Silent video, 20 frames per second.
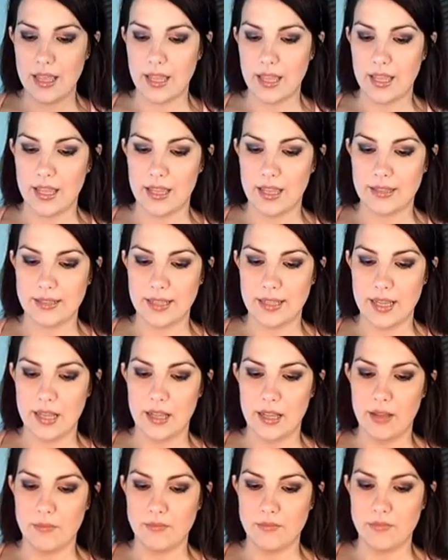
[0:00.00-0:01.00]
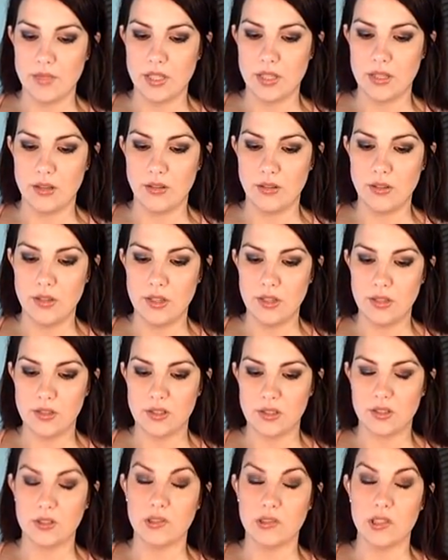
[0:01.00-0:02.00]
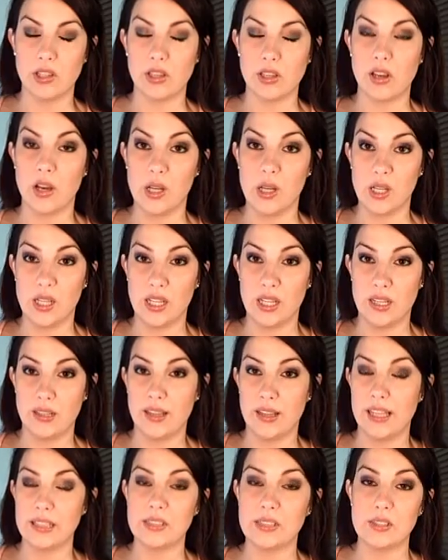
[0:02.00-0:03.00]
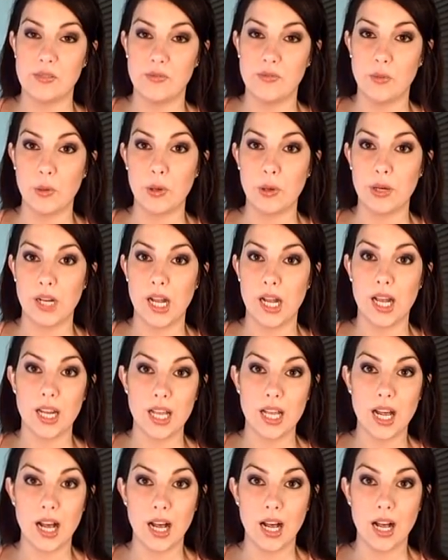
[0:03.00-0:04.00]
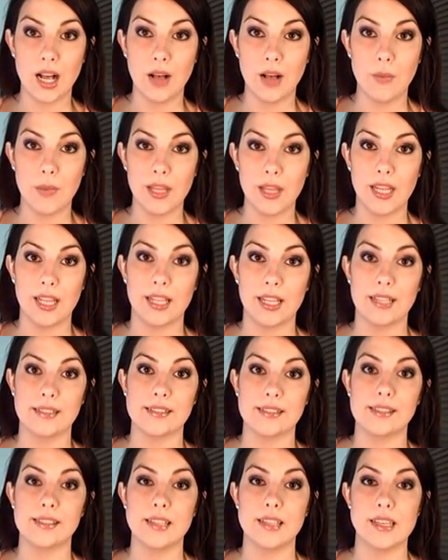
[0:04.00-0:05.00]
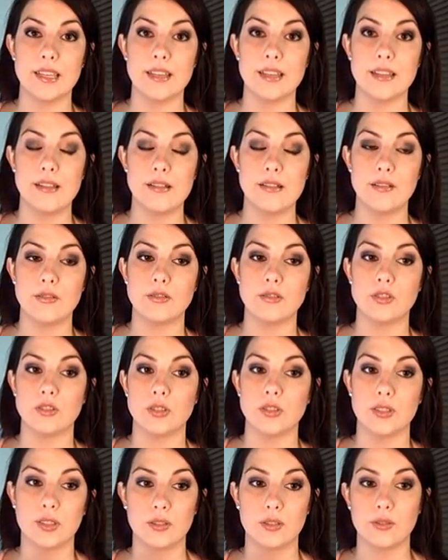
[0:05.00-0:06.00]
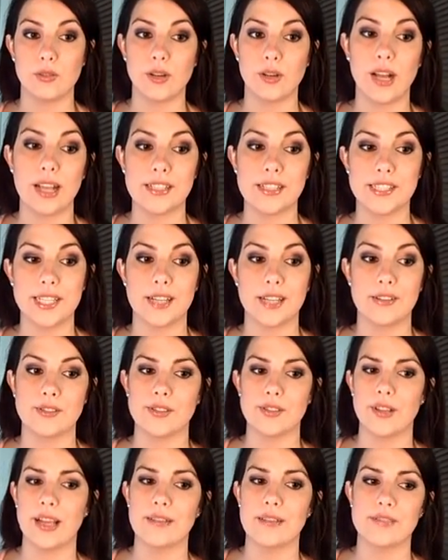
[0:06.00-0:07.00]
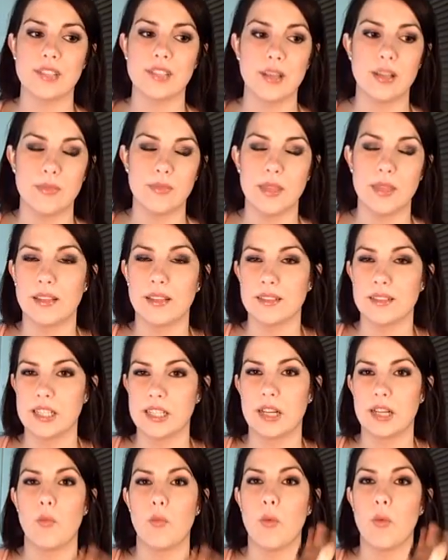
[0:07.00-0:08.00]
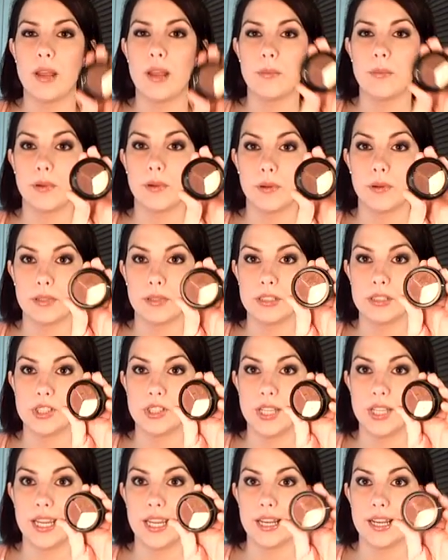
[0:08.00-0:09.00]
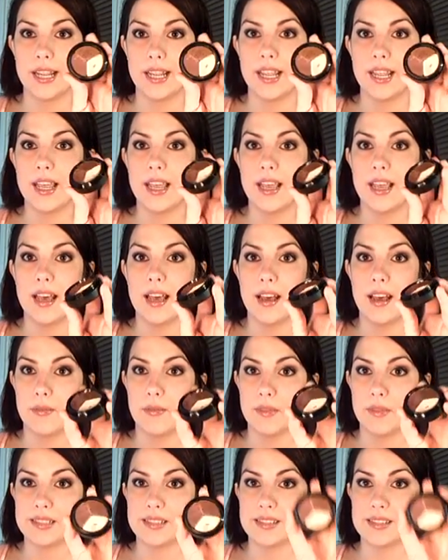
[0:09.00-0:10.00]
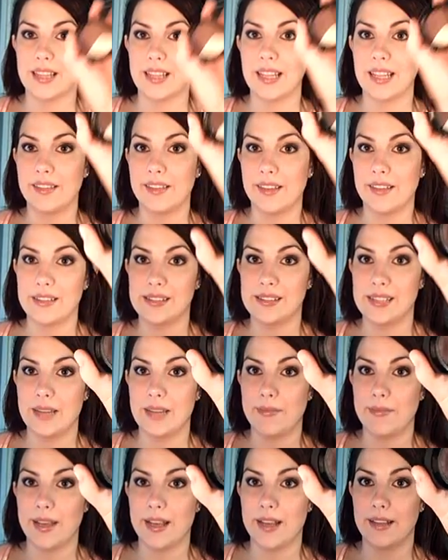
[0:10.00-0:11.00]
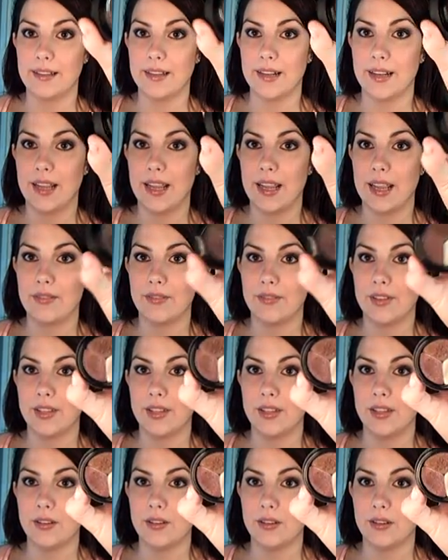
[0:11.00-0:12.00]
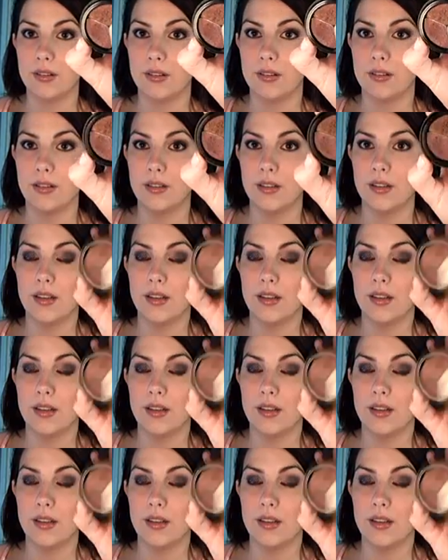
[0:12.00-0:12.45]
And you can just look on like Sephora.com and see, just look through their eyeshadows. They'll have something that's like a white pearly shade that's likely the same kind that I have here,